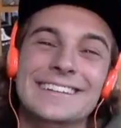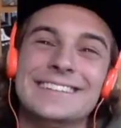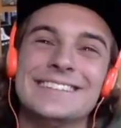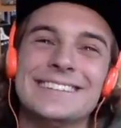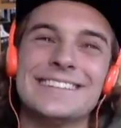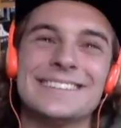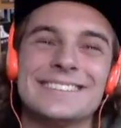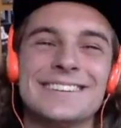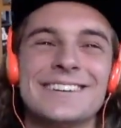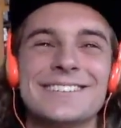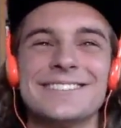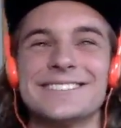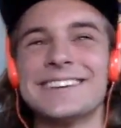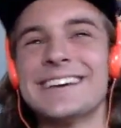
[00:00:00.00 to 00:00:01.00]
he's
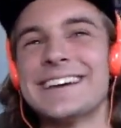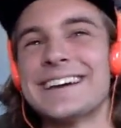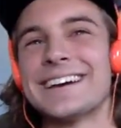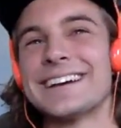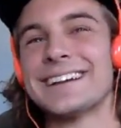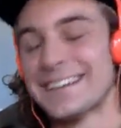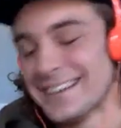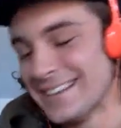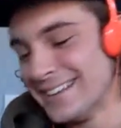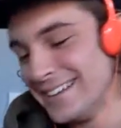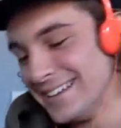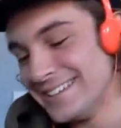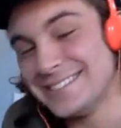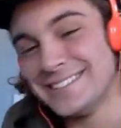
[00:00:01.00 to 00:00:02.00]
so sick.
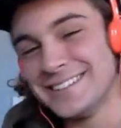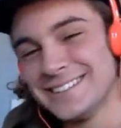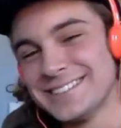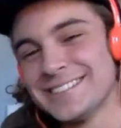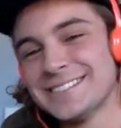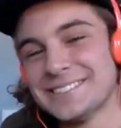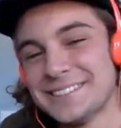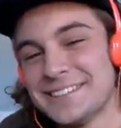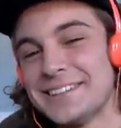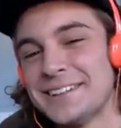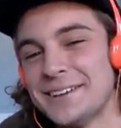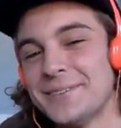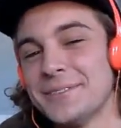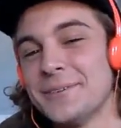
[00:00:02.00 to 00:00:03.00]
Steezus is in
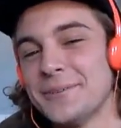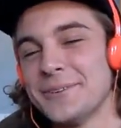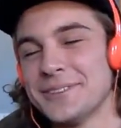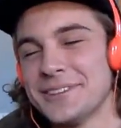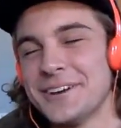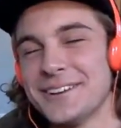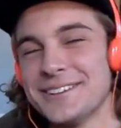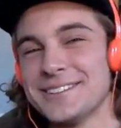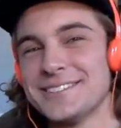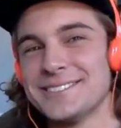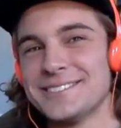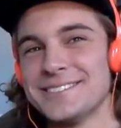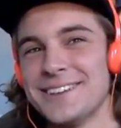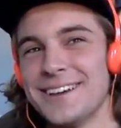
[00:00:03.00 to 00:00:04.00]
the one with
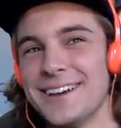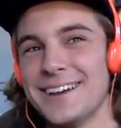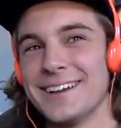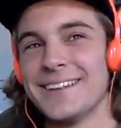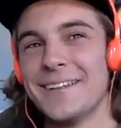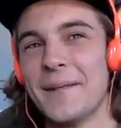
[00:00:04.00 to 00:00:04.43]
Theotis tied.